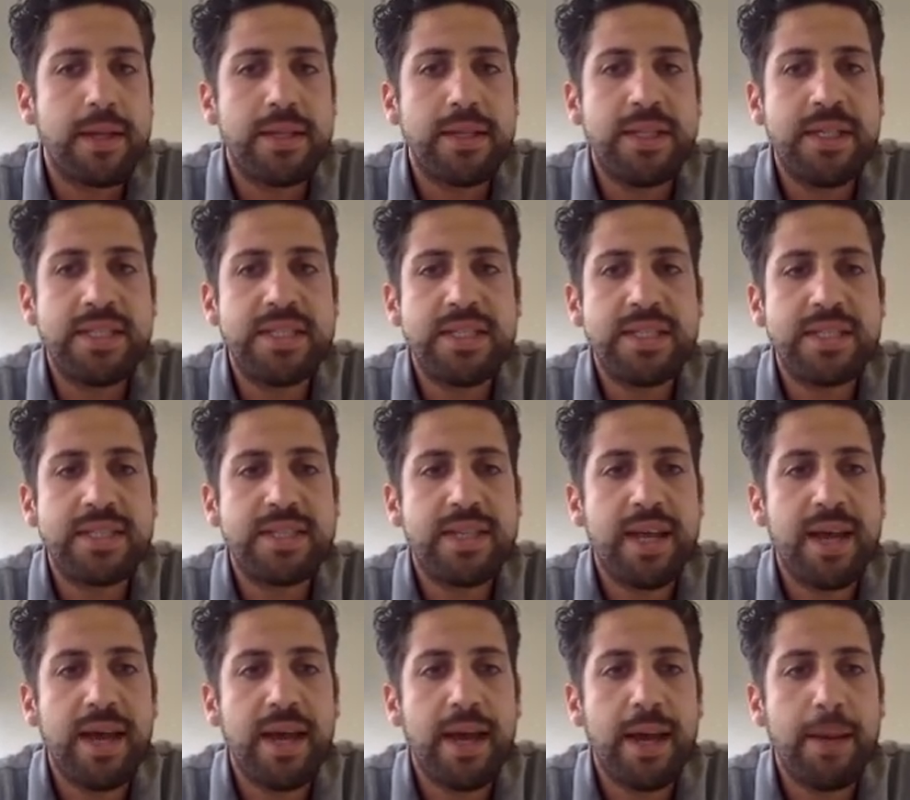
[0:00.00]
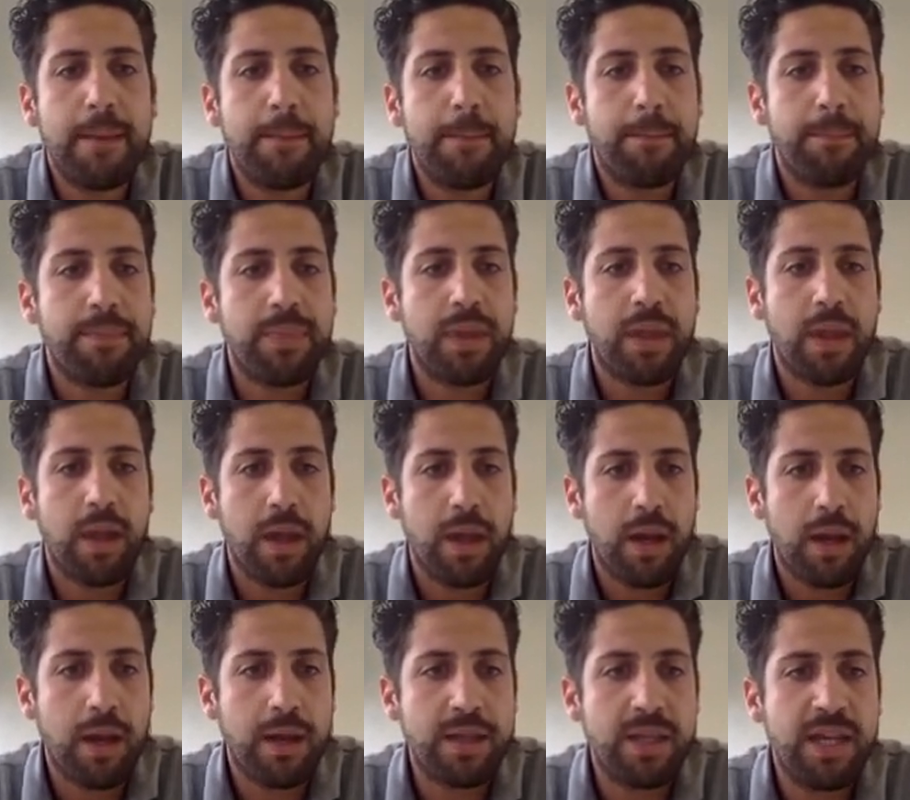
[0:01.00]
This is the
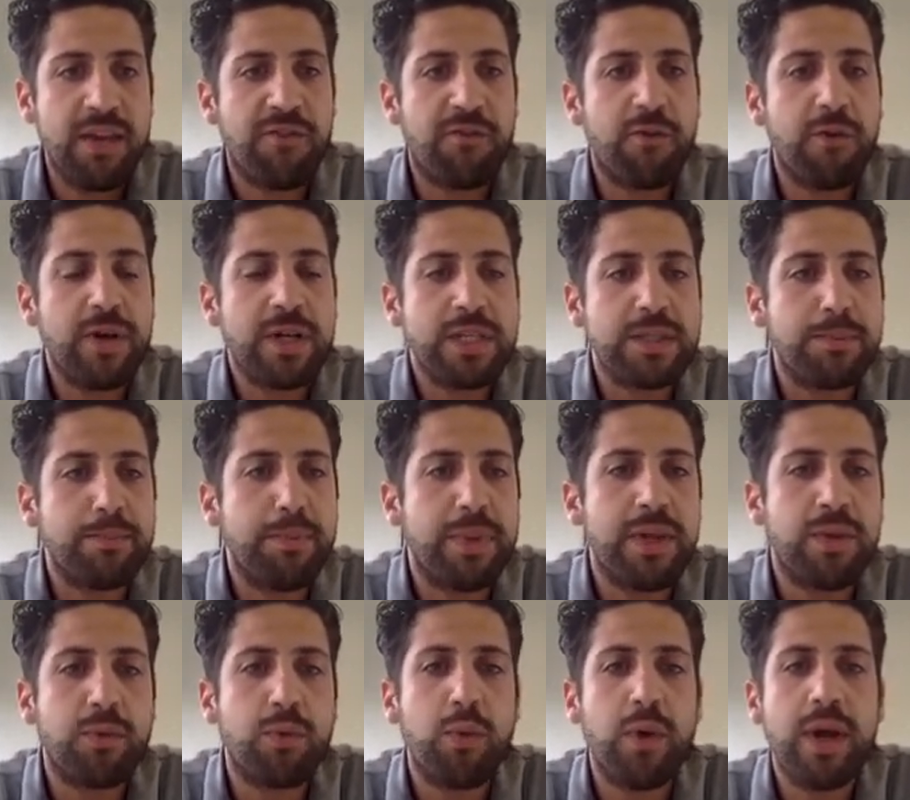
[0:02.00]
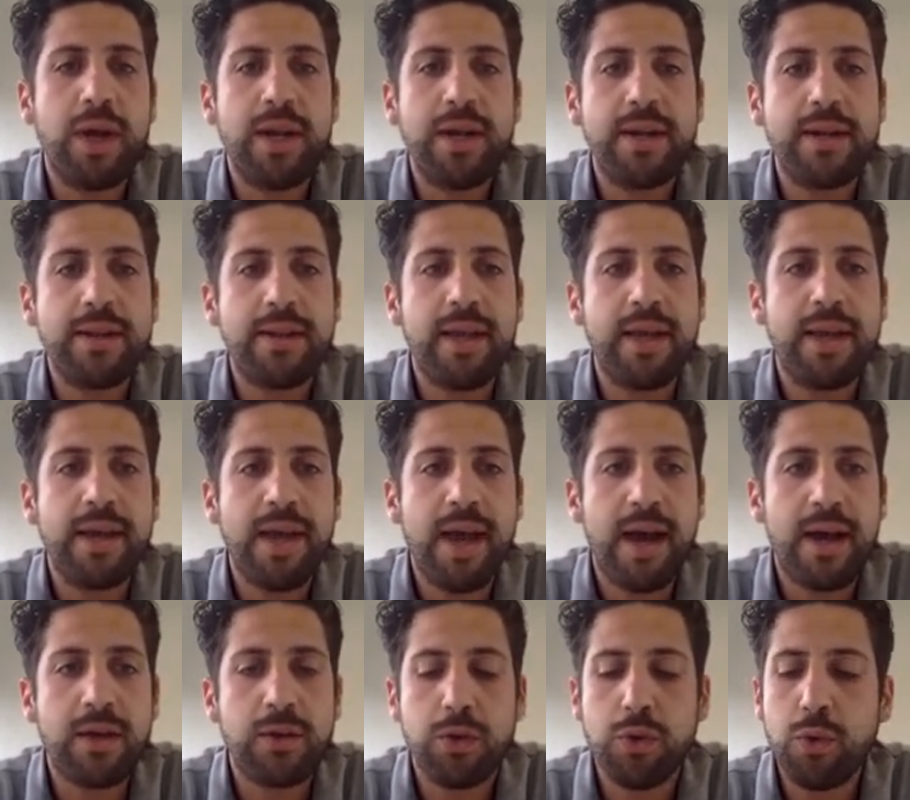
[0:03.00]
difference between the
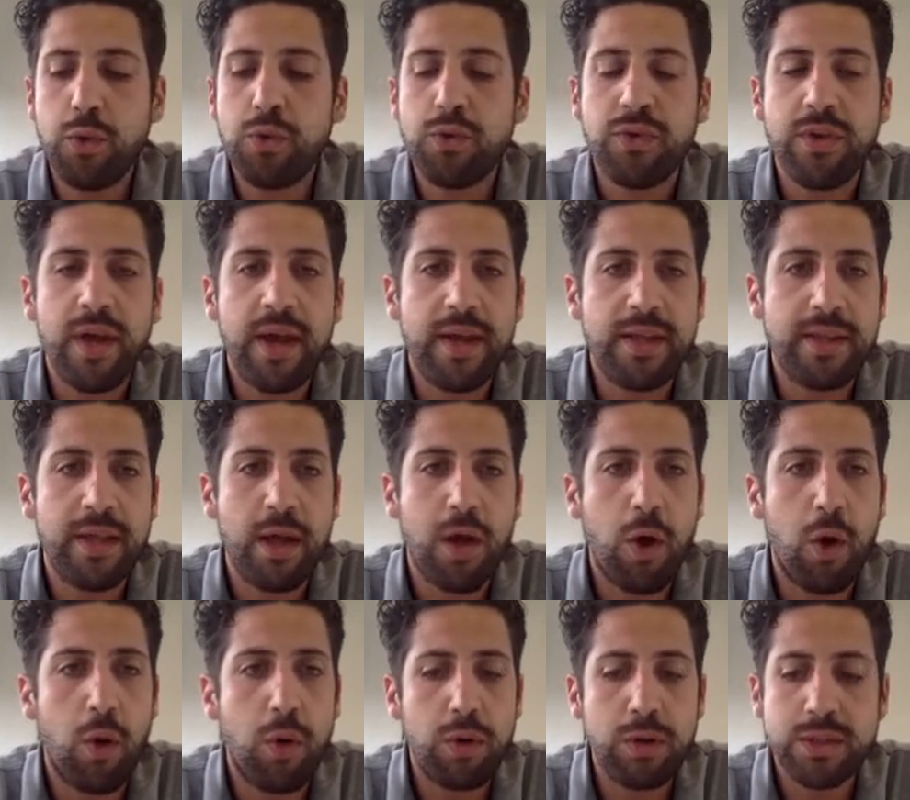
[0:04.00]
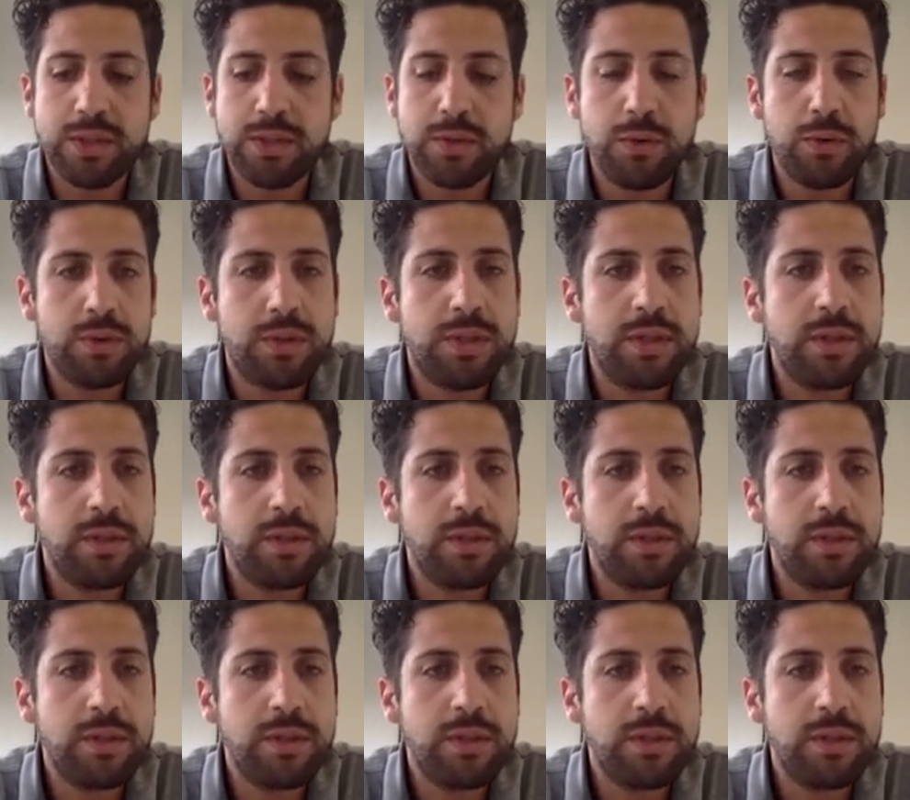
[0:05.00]
young tooth and the old tooth.